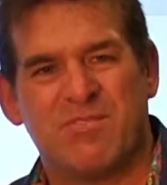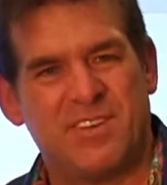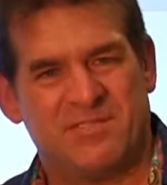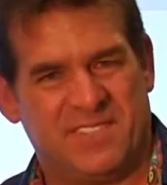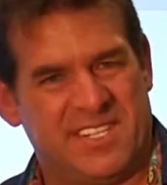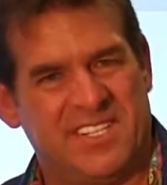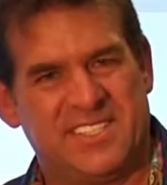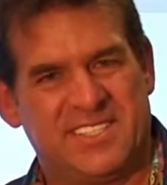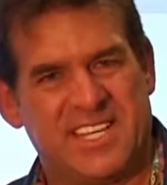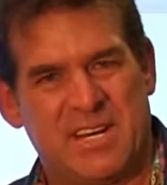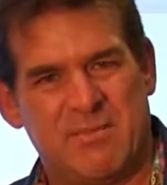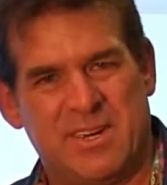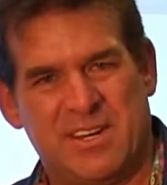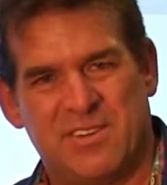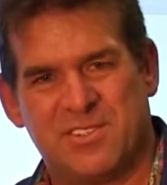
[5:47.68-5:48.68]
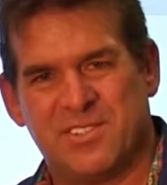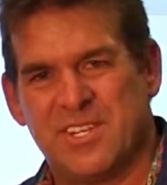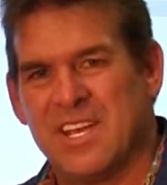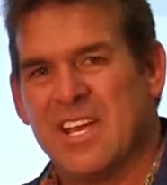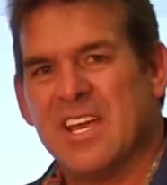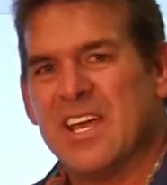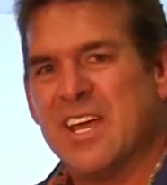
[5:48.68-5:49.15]
15 centimeters,
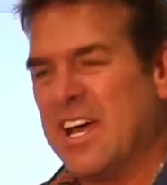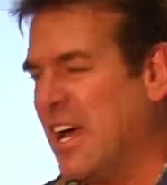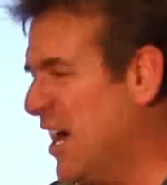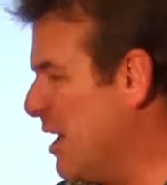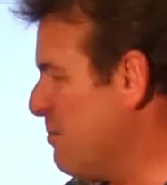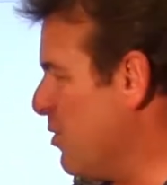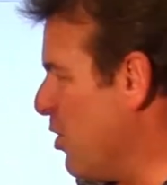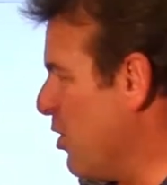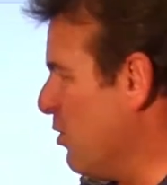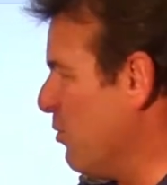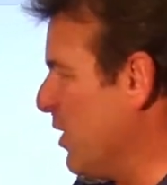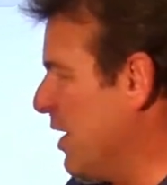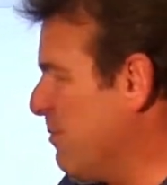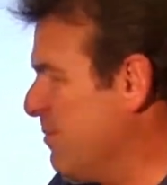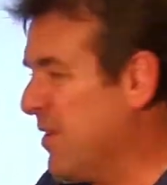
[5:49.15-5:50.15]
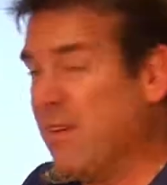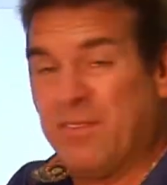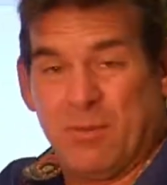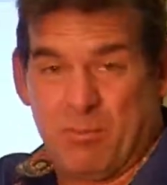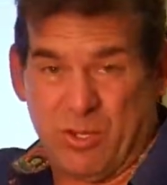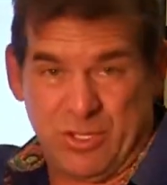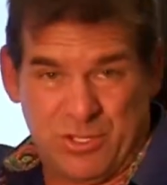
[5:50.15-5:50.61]
um, all the way up, if
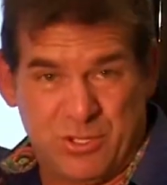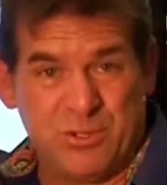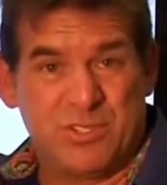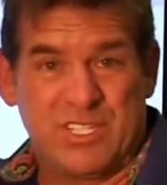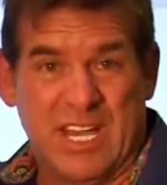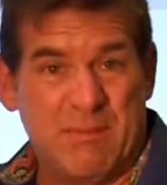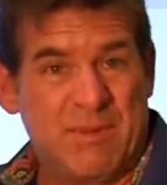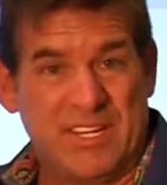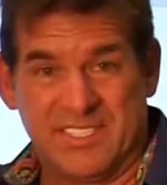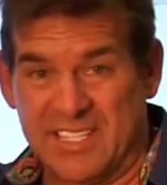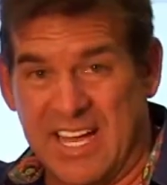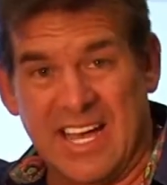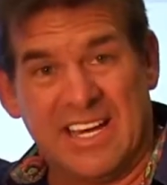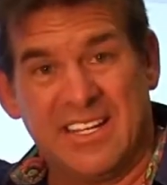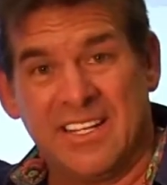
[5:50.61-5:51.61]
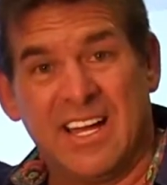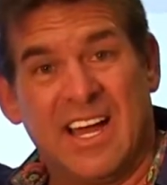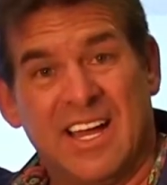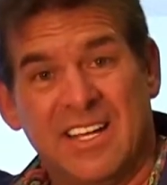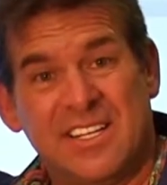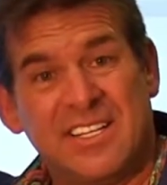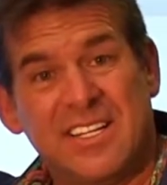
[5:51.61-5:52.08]
you put two side by side,
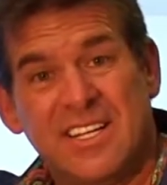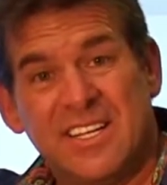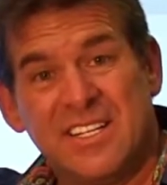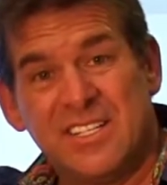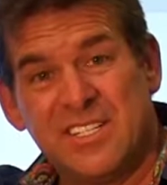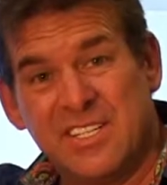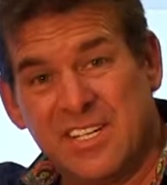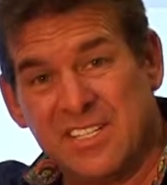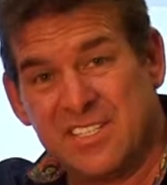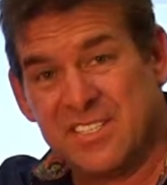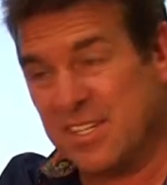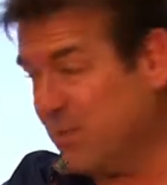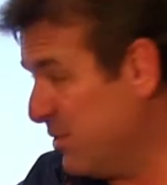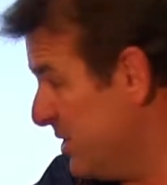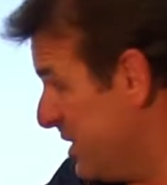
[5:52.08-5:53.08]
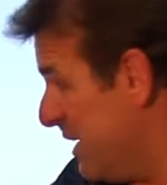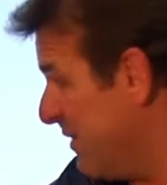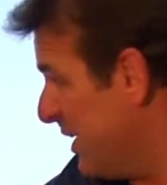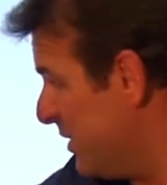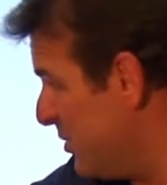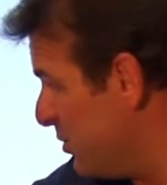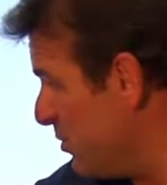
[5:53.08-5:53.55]
uh, uh, uh
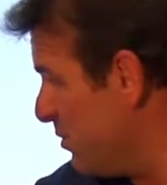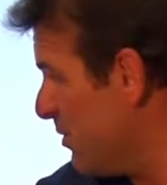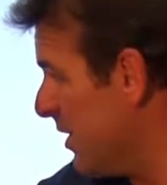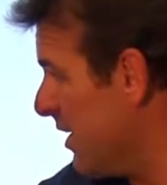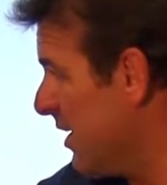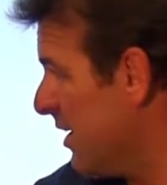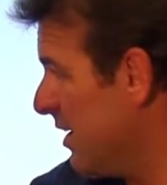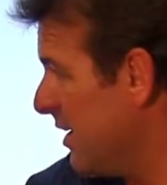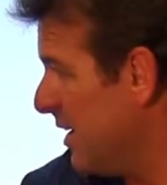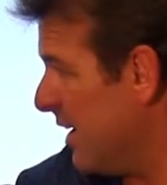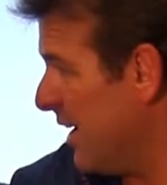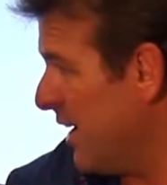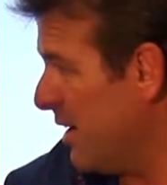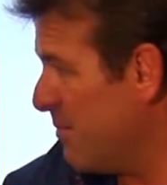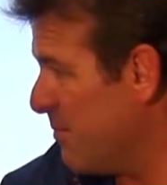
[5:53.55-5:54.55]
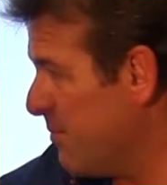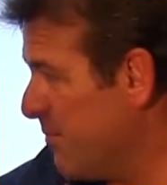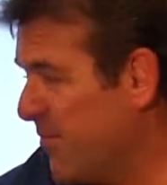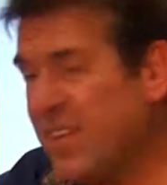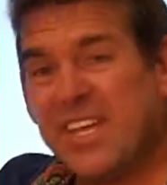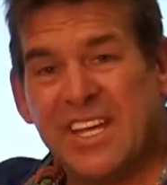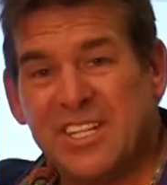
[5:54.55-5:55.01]
72 um,
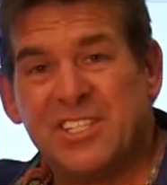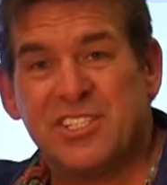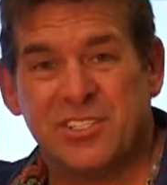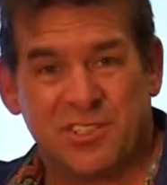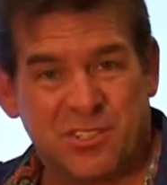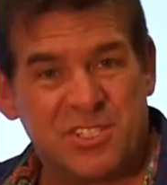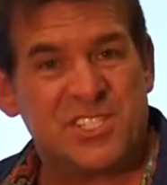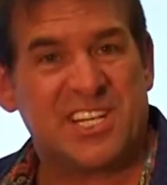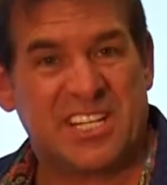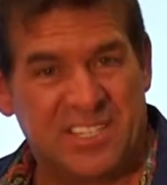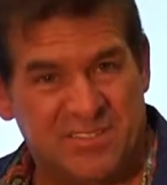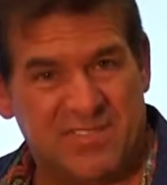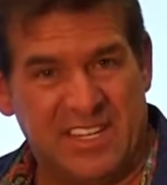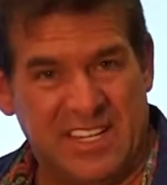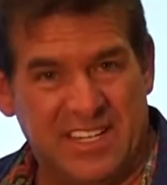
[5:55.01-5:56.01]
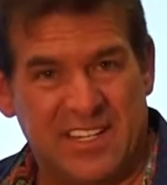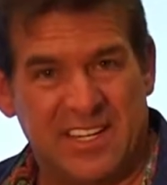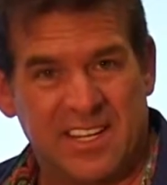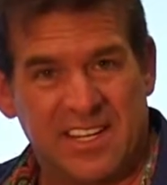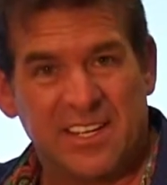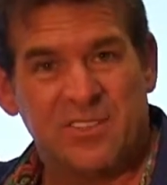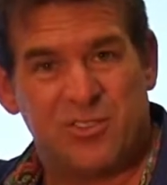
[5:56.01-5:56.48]
inches or six feet,
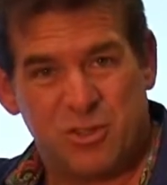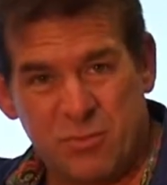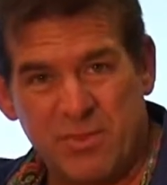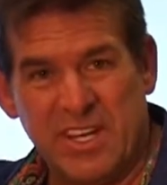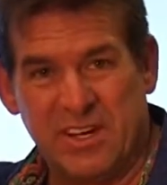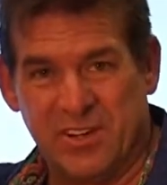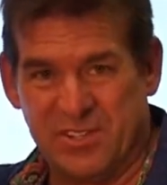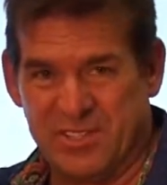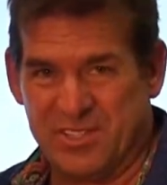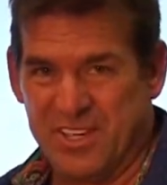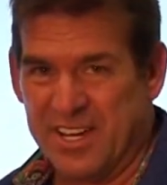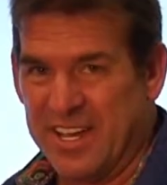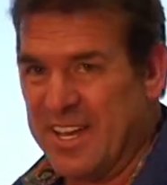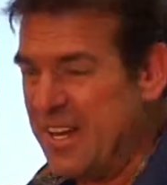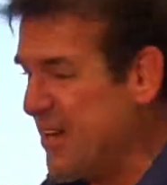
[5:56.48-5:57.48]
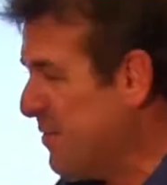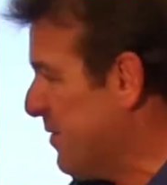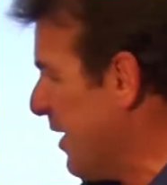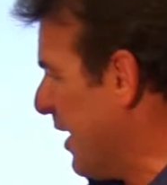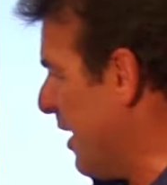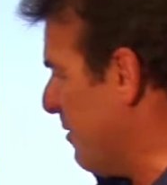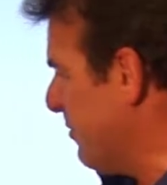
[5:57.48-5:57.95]
two meters.
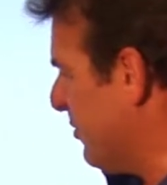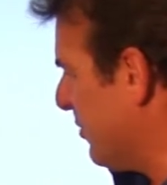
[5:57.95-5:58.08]
Um,